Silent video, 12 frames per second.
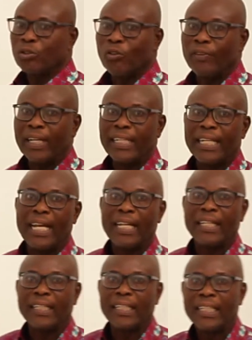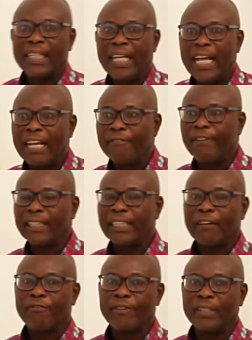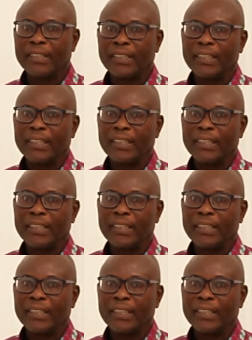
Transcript: of the del and vector field.